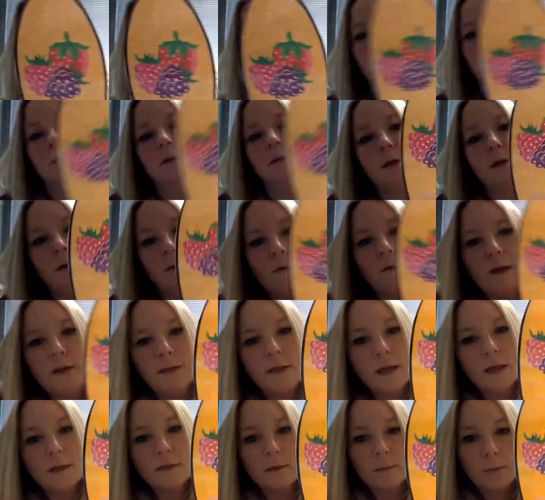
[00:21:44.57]
So we
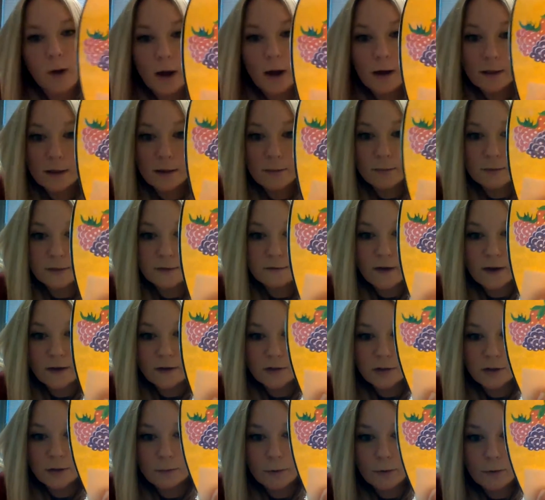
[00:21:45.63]
said the broccoli was a
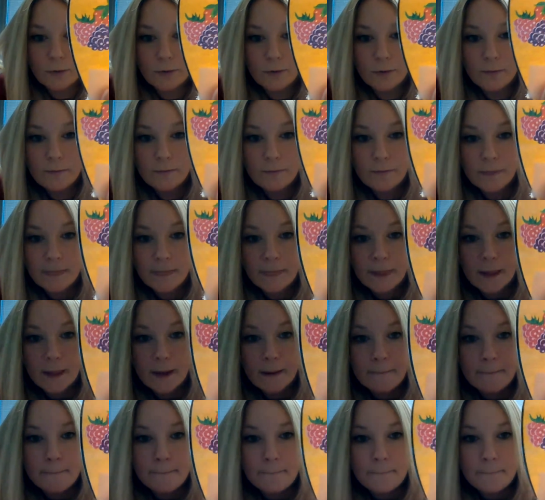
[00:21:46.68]
vegetable.
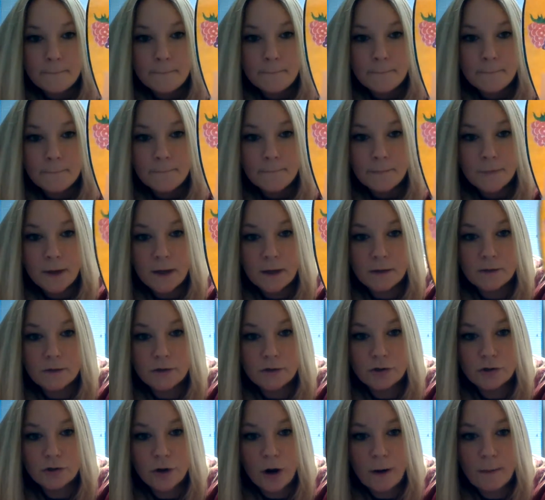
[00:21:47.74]
Is a
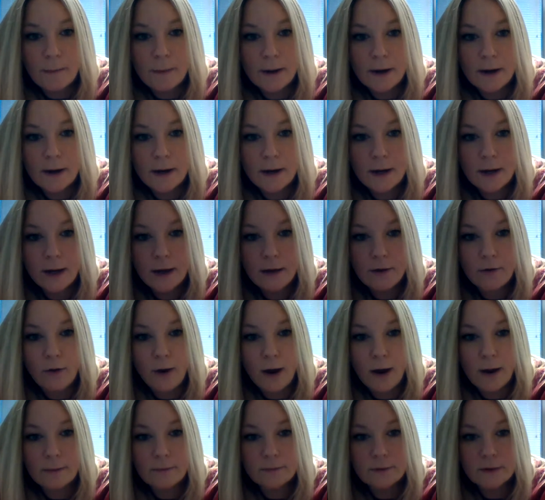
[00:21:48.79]
strawberry and
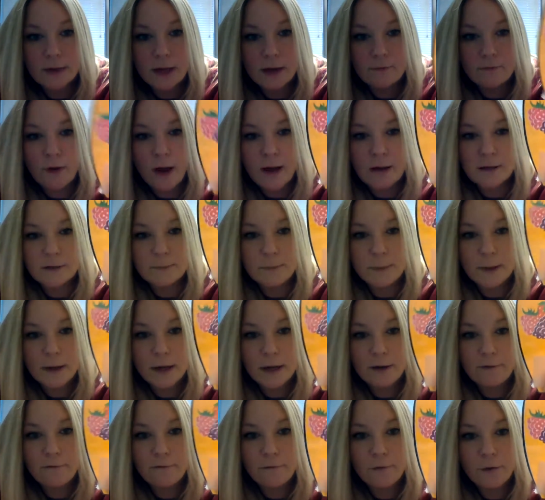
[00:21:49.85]
grapes and
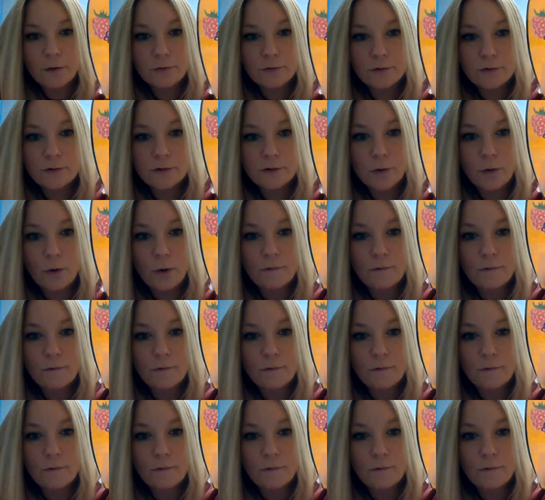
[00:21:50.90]
raspberry fruits or